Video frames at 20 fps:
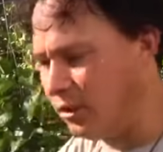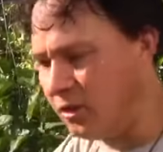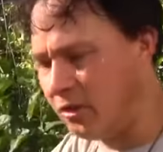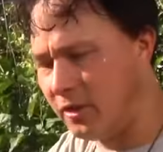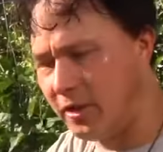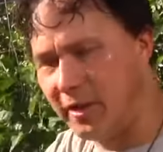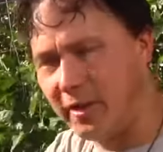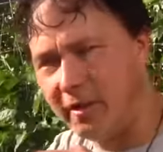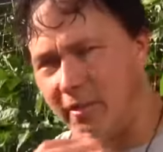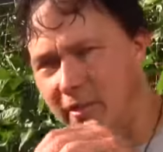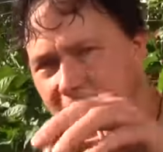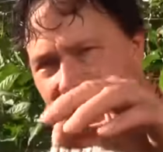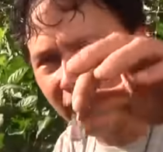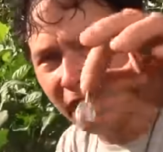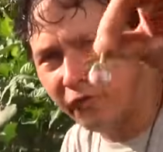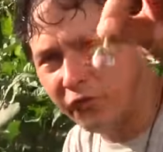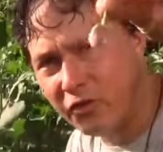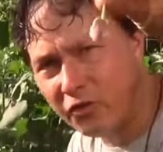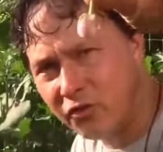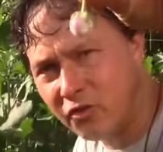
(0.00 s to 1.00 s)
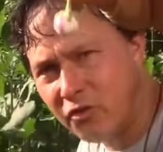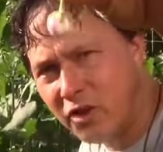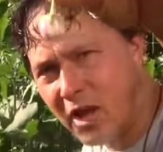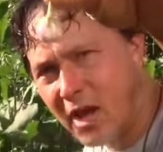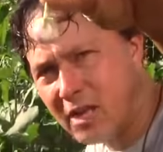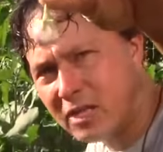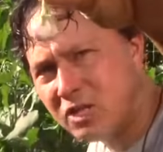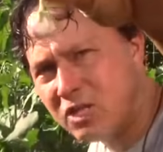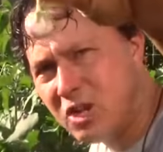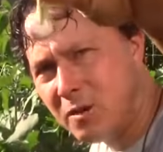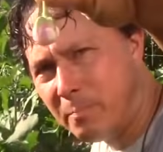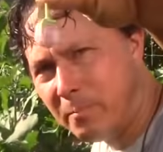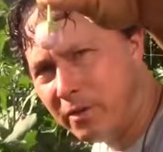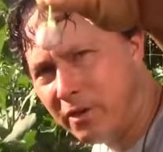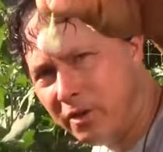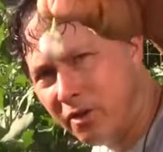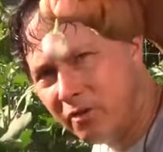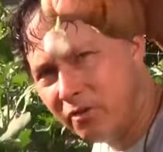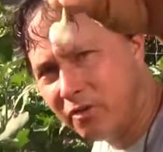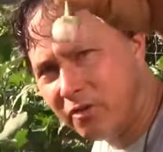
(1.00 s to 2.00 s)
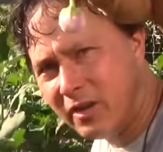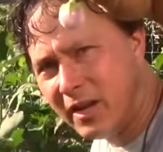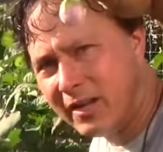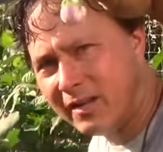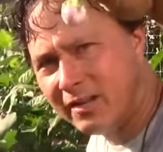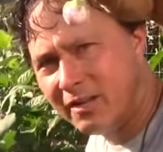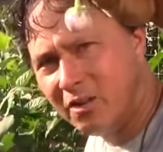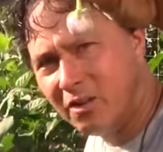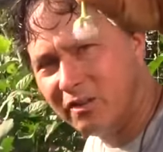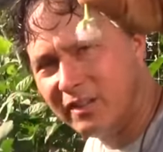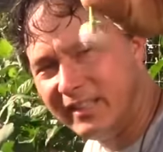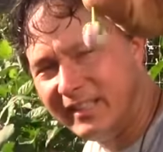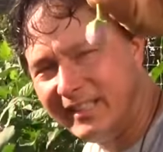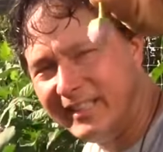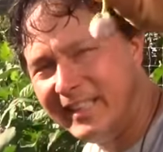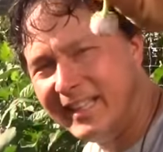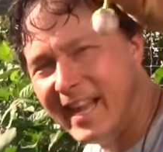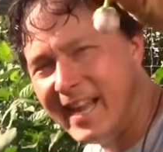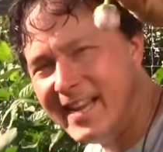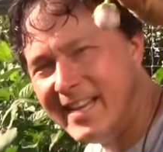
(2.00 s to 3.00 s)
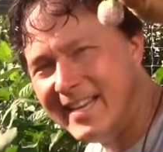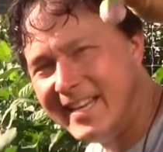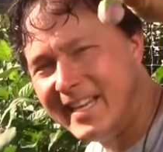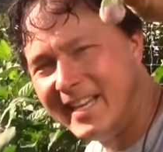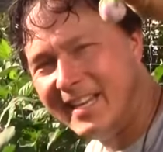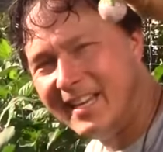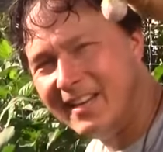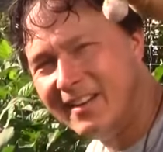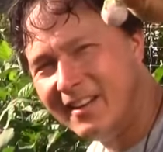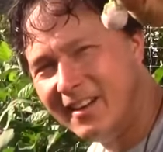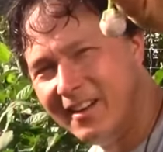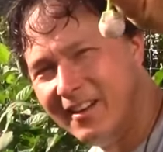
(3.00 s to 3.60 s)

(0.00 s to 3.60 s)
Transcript: look like. These fruits are not super huge. They're nice little dainty